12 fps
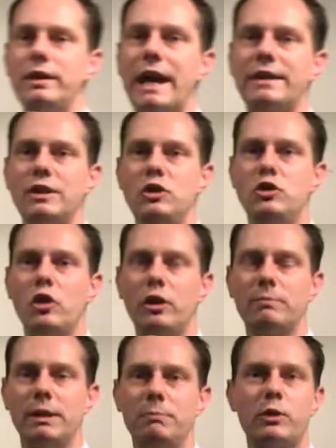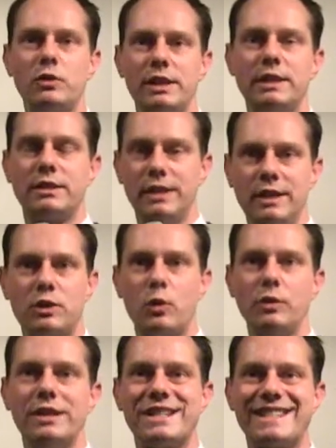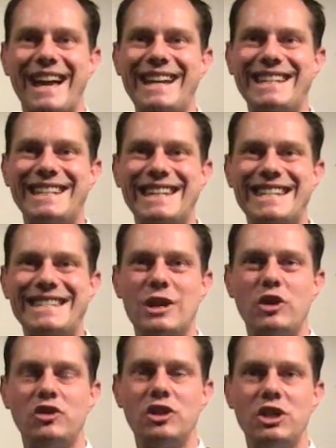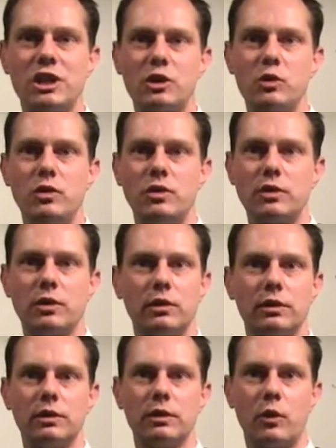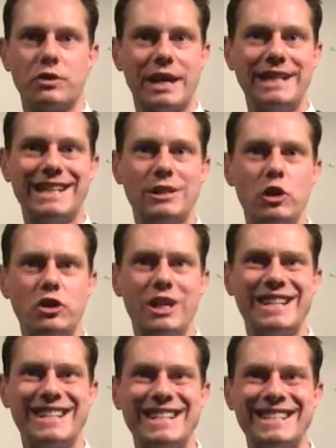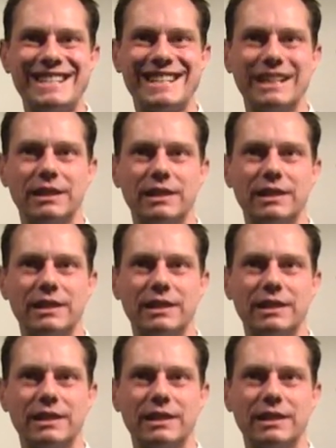that in German, because it's called zeitgenössische Kunst, or zeitgenössisches.